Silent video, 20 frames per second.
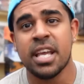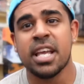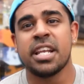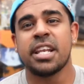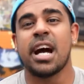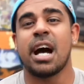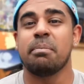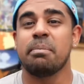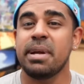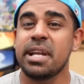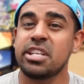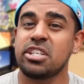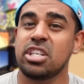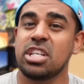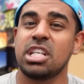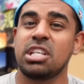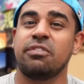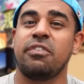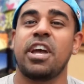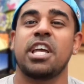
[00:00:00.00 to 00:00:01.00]
Now, I mentioned
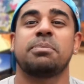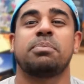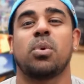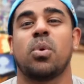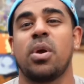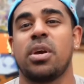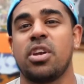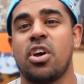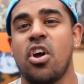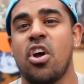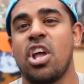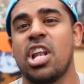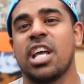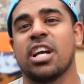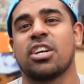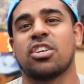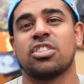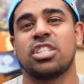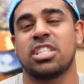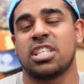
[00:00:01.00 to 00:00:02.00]
this Vesperchrome earlier
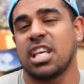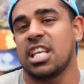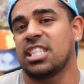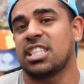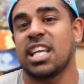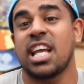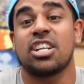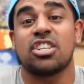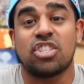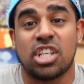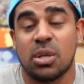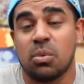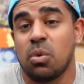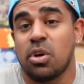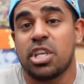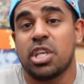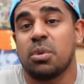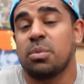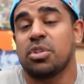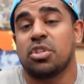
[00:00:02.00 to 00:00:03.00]
because essentially what
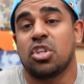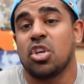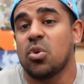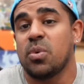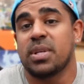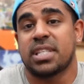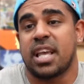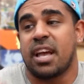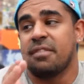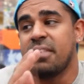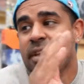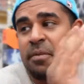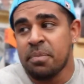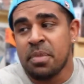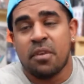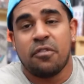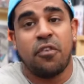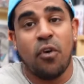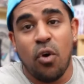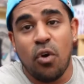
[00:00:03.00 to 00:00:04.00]
you would do is have
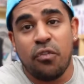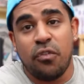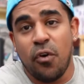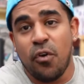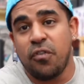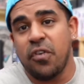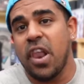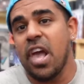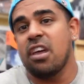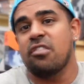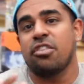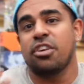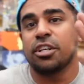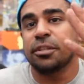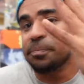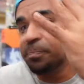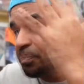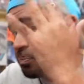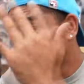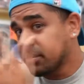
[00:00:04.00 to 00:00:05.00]
4/4
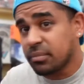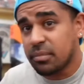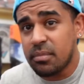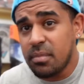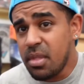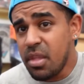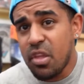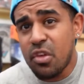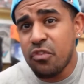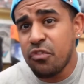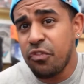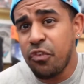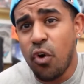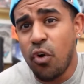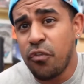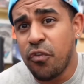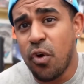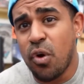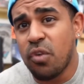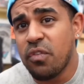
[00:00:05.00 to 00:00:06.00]
Flareon,
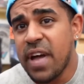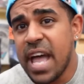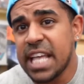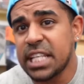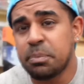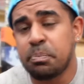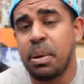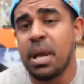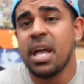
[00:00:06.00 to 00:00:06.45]
4/4 Vesp,